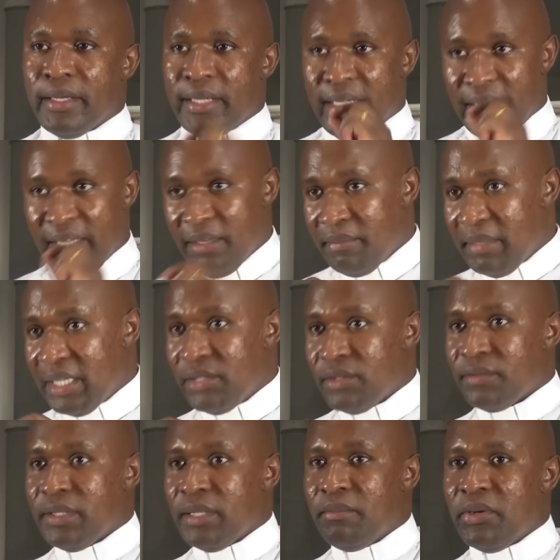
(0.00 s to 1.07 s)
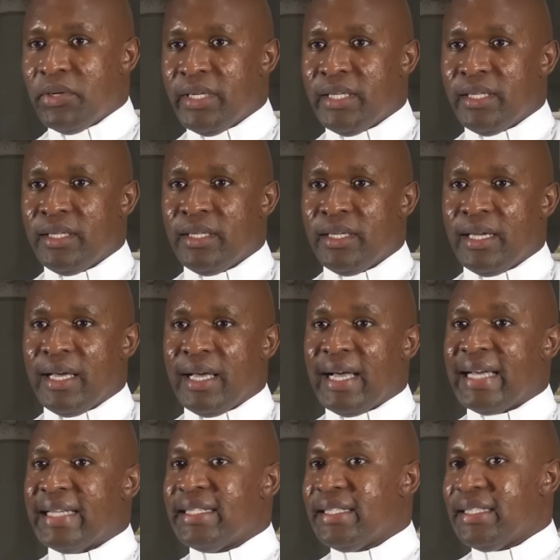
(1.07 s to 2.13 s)
The image of the body
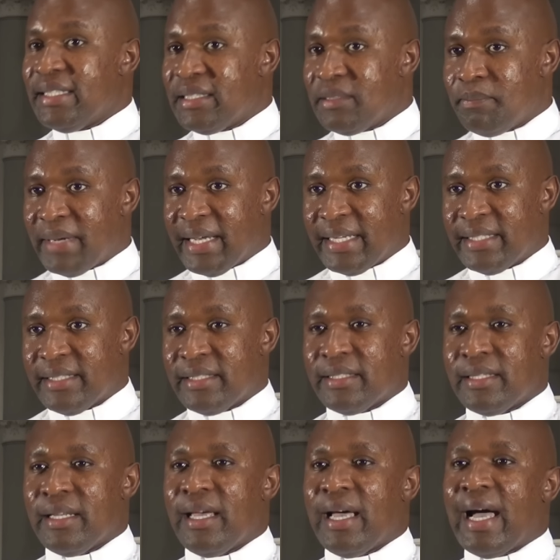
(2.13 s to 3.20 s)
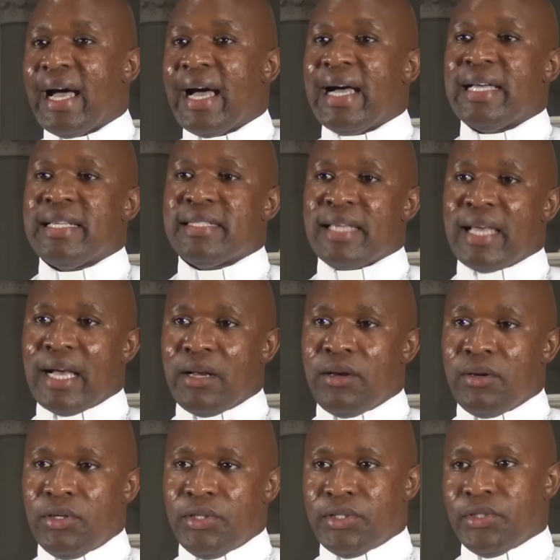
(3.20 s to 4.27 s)
and its parts has a
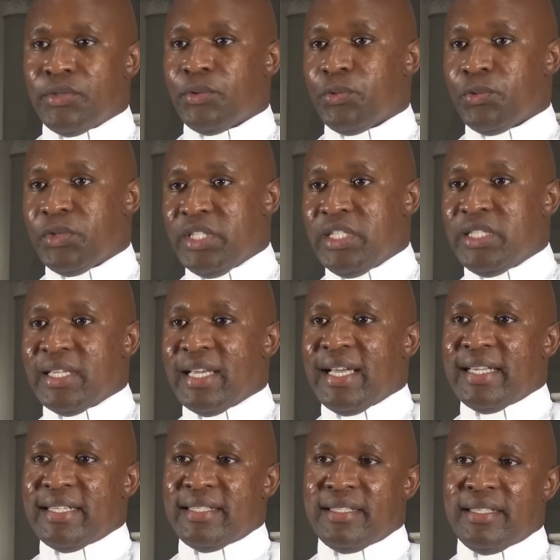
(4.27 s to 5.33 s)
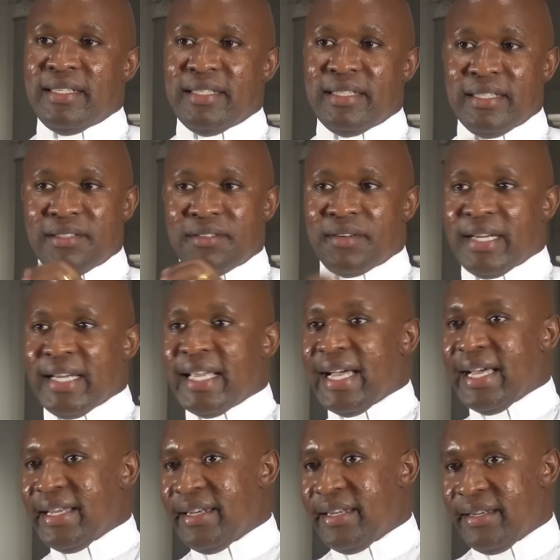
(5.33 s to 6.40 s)
lot to teach us in this
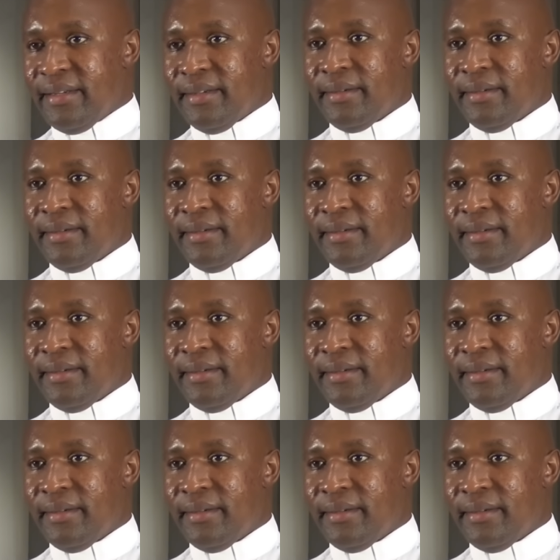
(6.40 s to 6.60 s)
regard.